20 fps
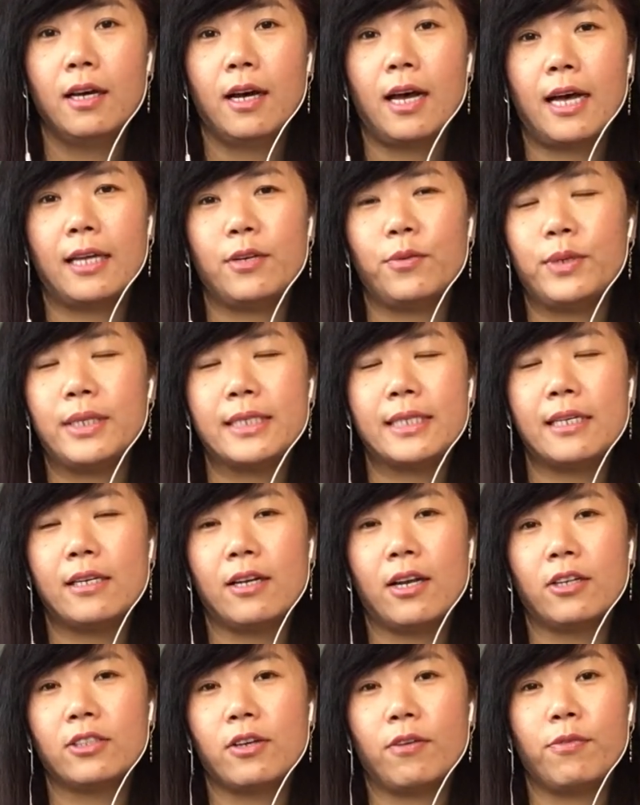And we see a
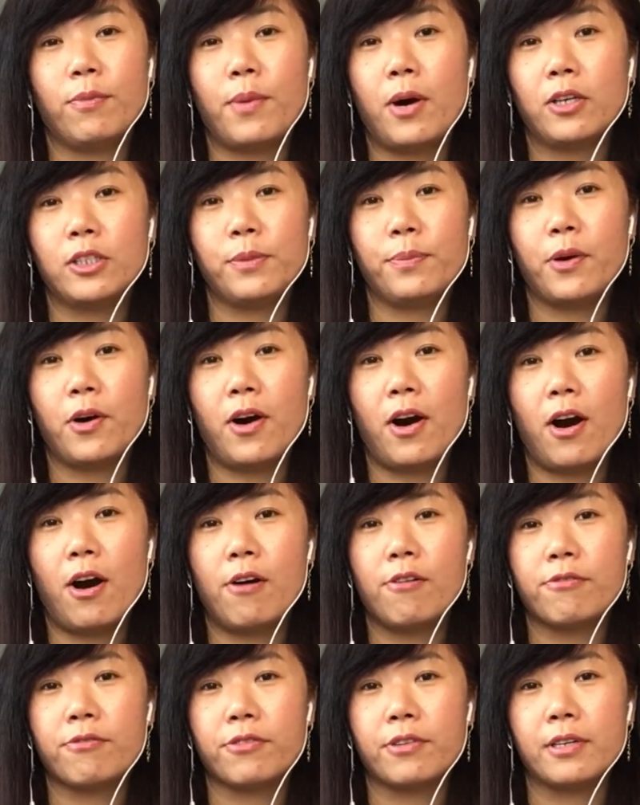lot of multiple
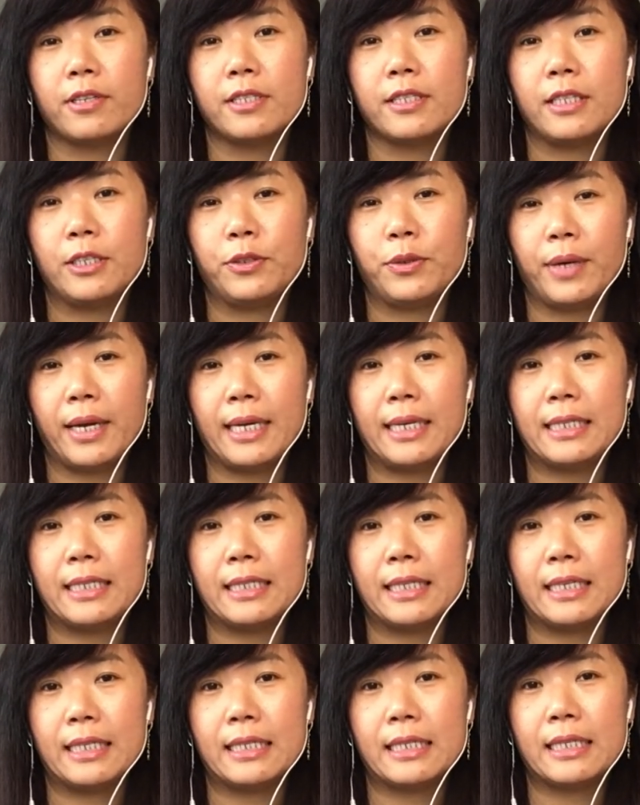offer
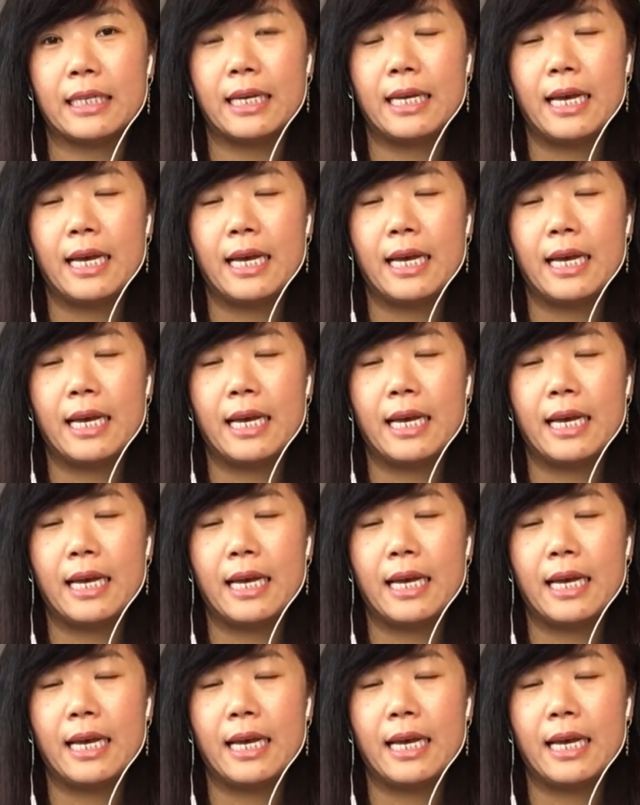situations,